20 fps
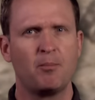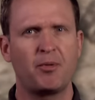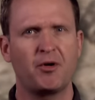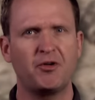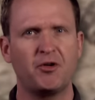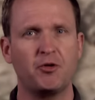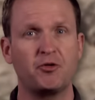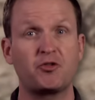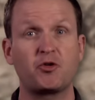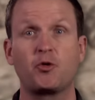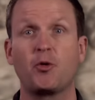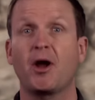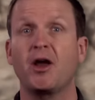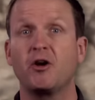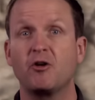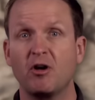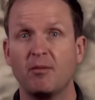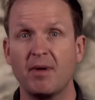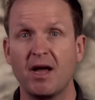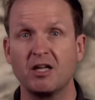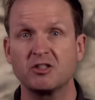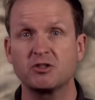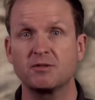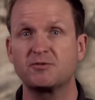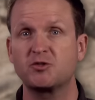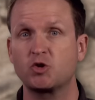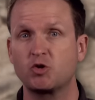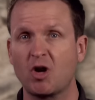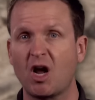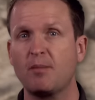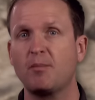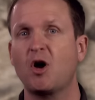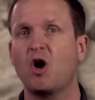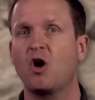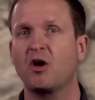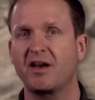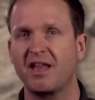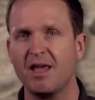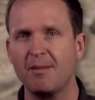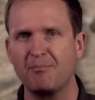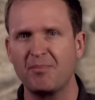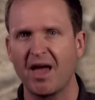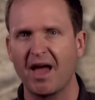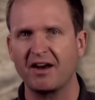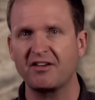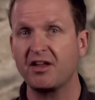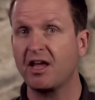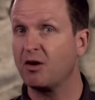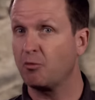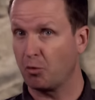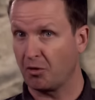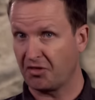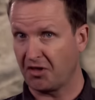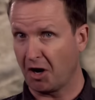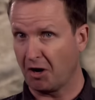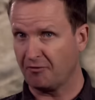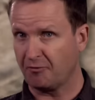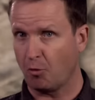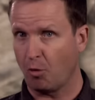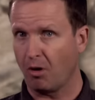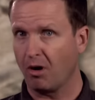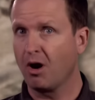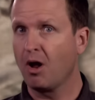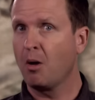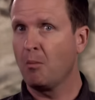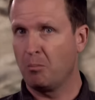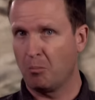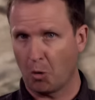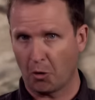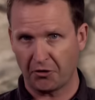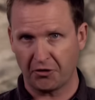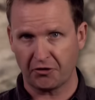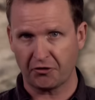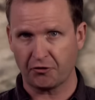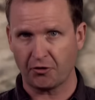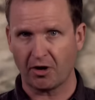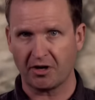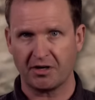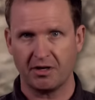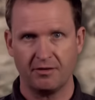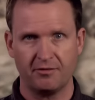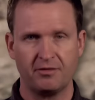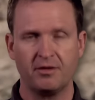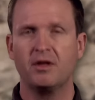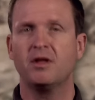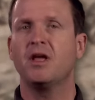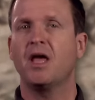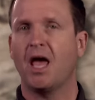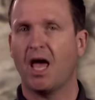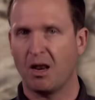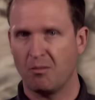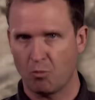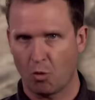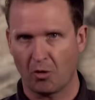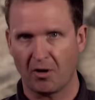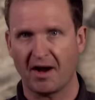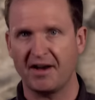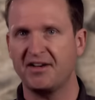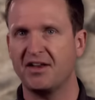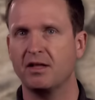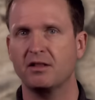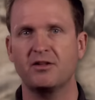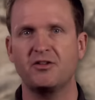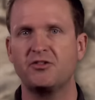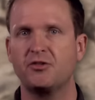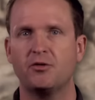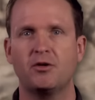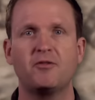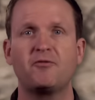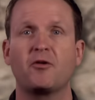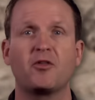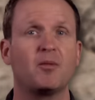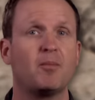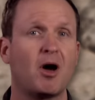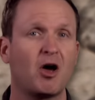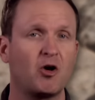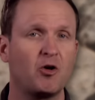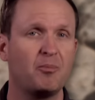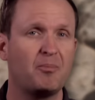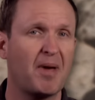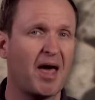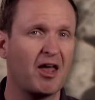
produced greater amounts of trauma on impact and were therefore more destructive and more ideally suited for the modern